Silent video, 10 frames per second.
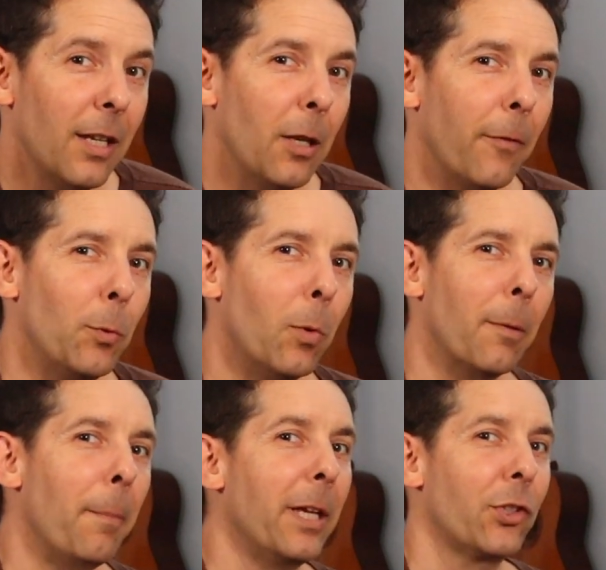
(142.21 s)
Now if you want
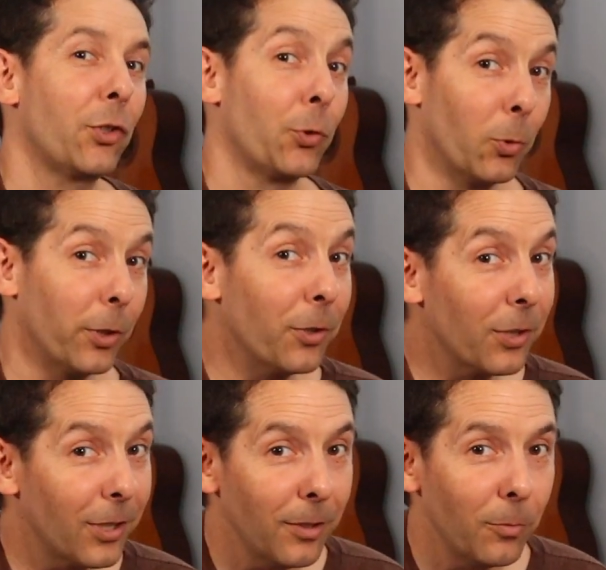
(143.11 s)
to make sure you're
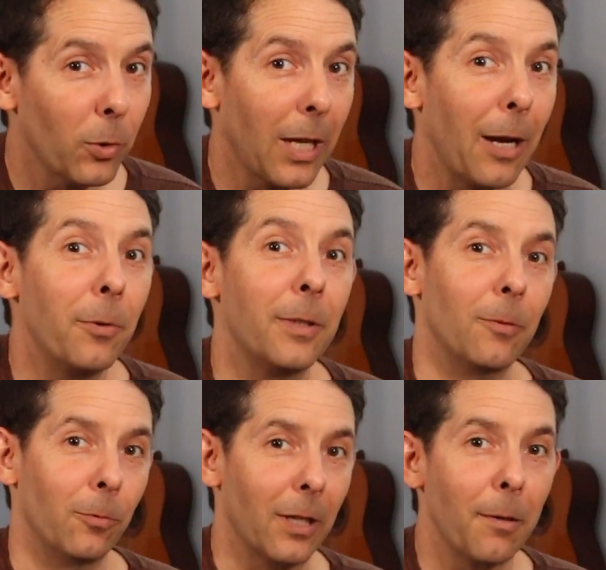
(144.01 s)
good, what I would
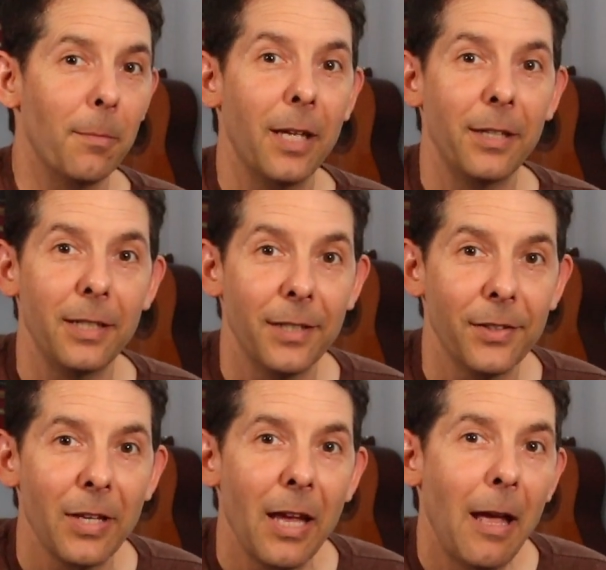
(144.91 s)
recommend is